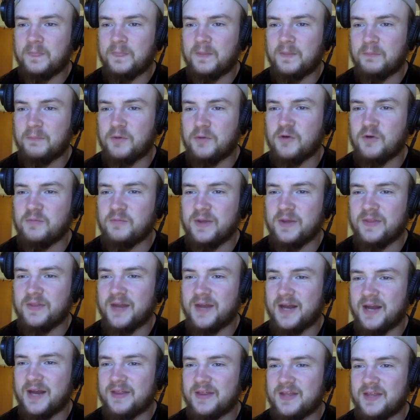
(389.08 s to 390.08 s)
movement
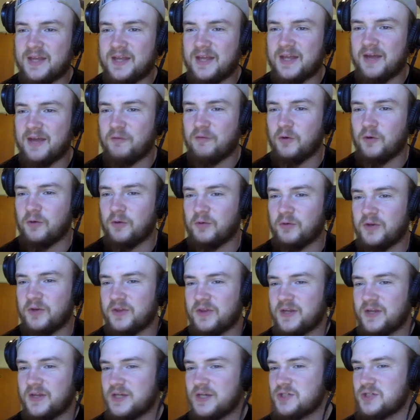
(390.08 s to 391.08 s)
that I think everyone, when you
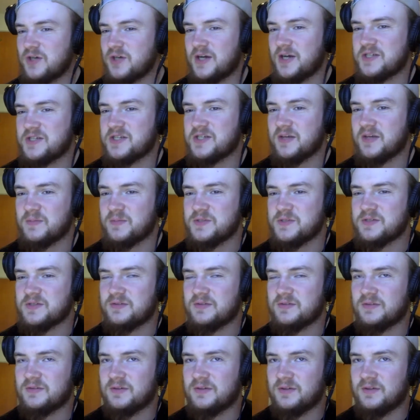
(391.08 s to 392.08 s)
think of triceps,
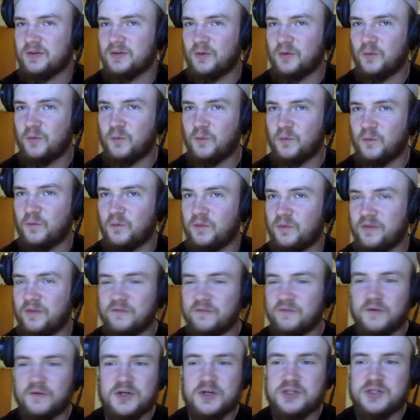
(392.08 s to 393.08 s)
the
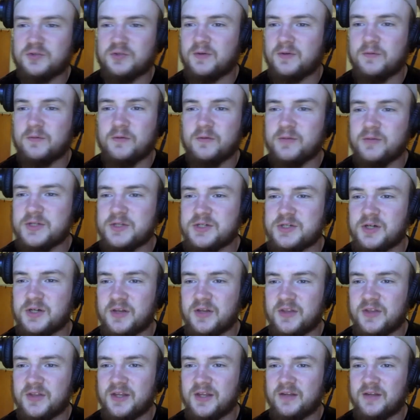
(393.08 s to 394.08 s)
first three movements you're
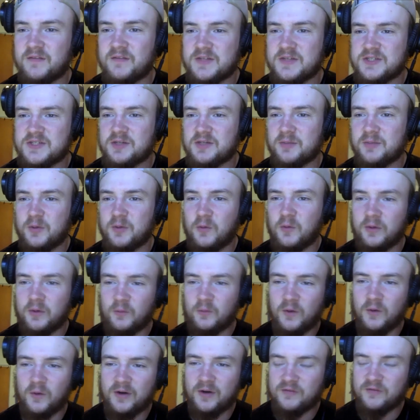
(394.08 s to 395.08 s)
going to think of, this is going to be
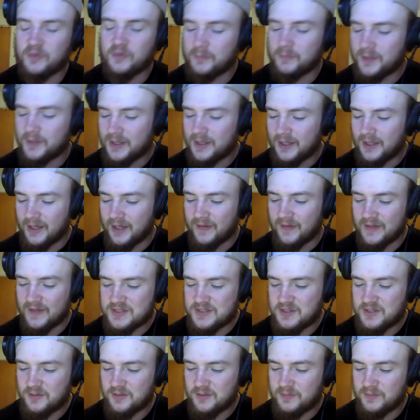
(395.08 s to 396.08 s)
one of them, and
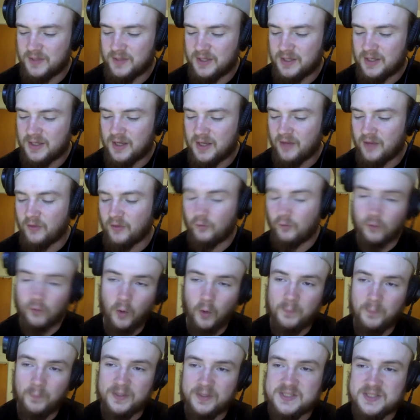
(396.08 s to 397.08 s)
that's going to be the
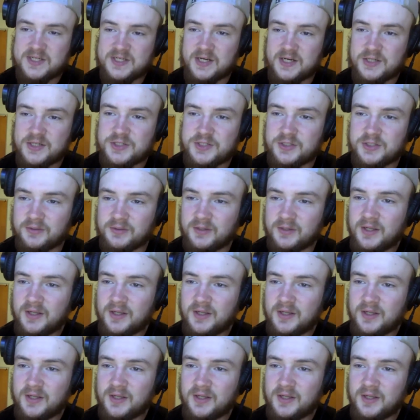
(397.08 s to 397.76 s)
rope extension.